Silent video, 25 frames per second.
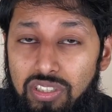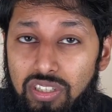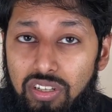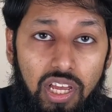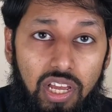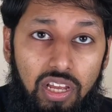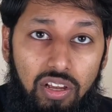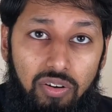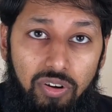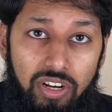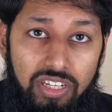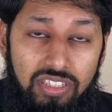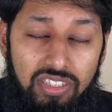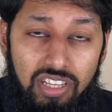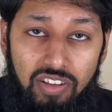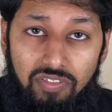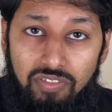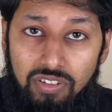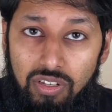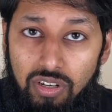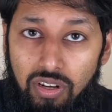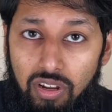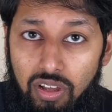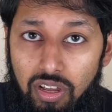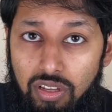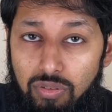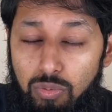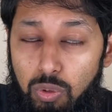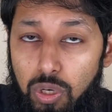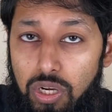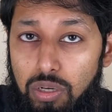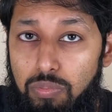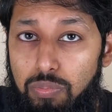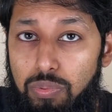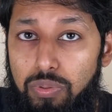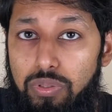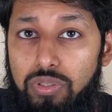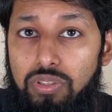the grade 7 to 9
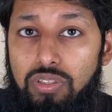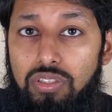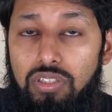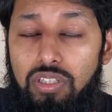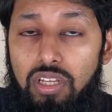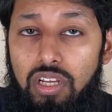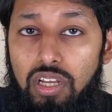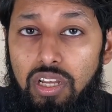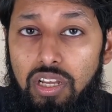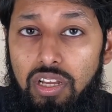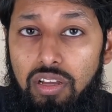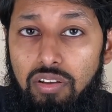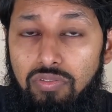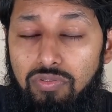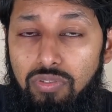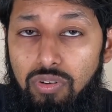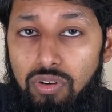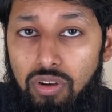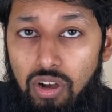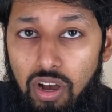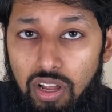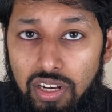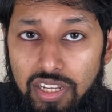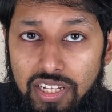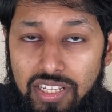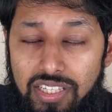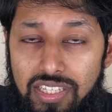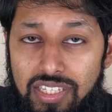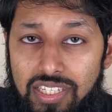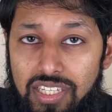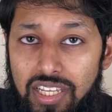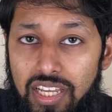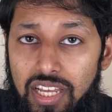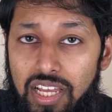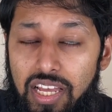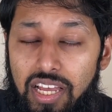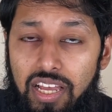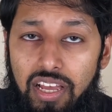workbooks for Collins,
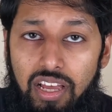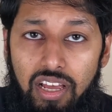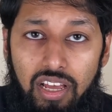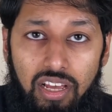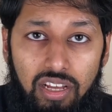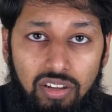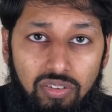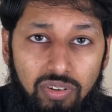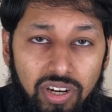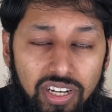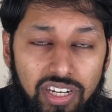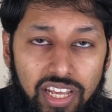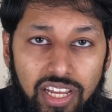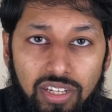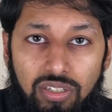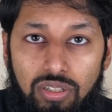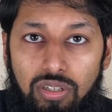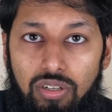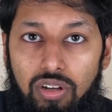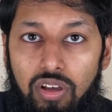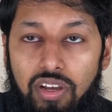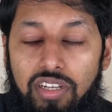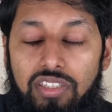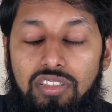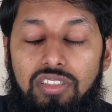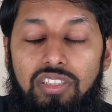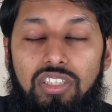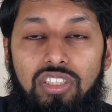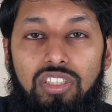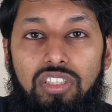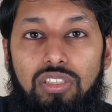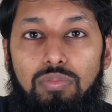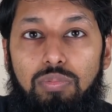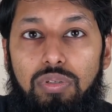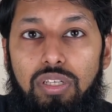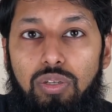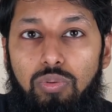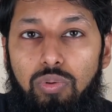grade 8 to 9
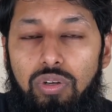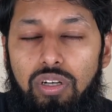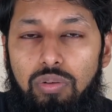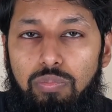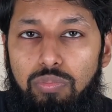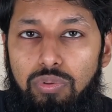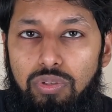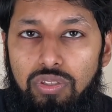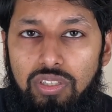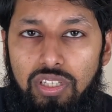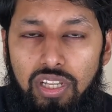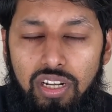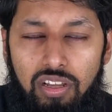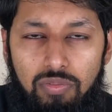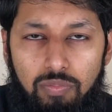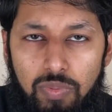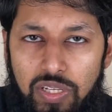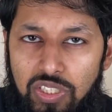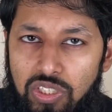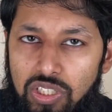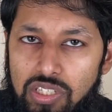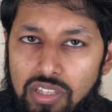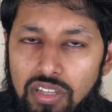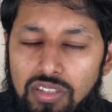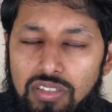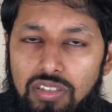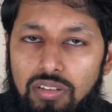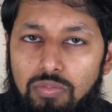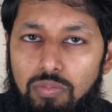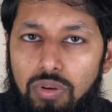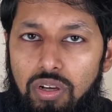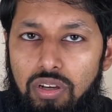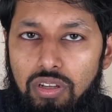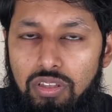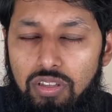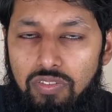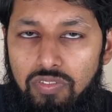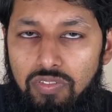CGP workbooks. And I've mentioned this in my other